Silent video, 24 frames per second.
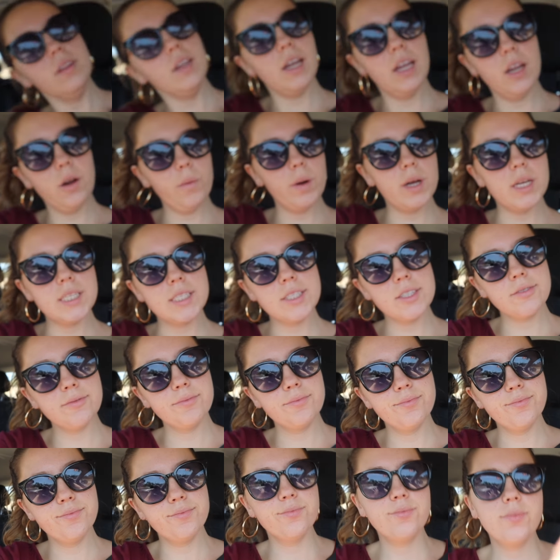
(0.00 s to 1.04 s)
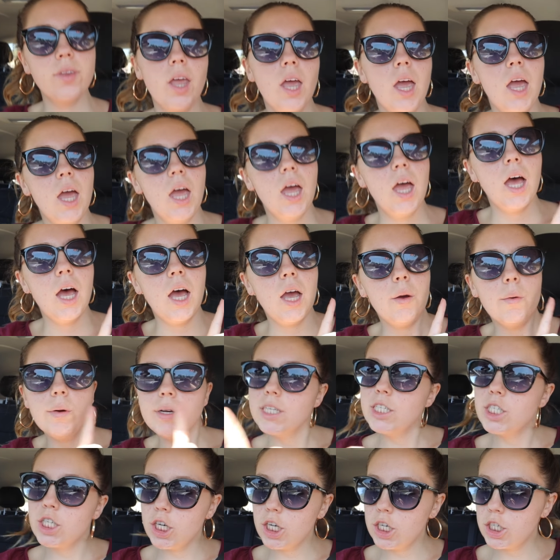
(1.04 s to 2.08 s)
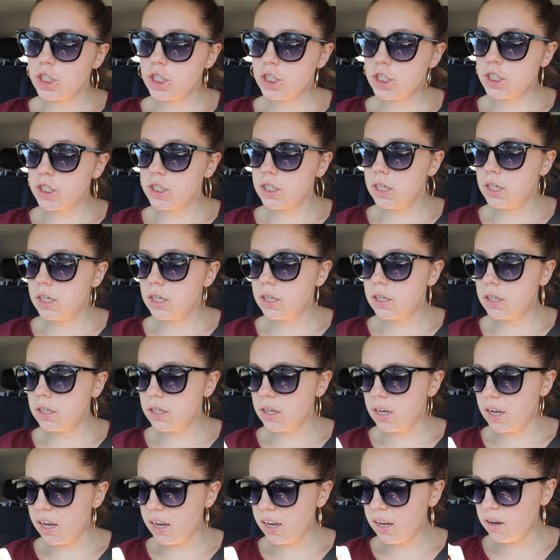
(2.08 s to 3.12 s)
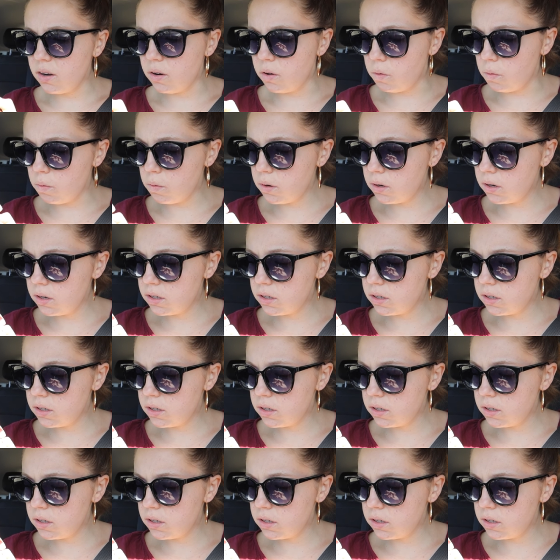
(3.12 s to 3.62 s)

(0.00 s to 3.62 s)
Anyways, I went to church. Ow.